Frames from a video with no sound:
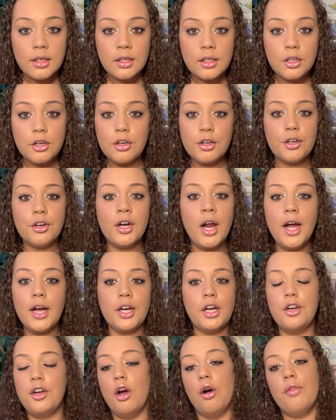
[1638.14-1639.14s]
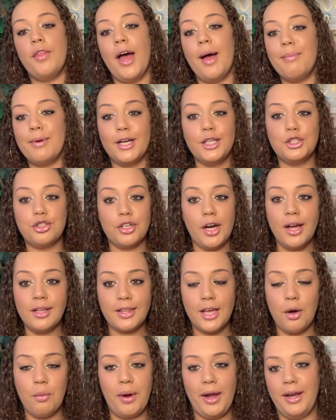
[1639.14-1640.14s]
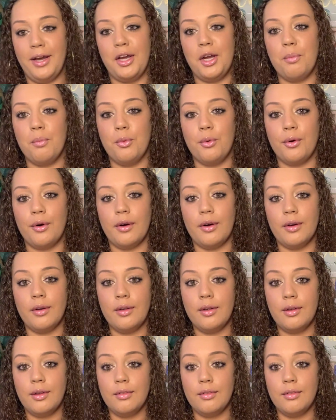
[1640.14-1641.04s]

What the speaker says: you're not going to know that because you're not that weight anymore.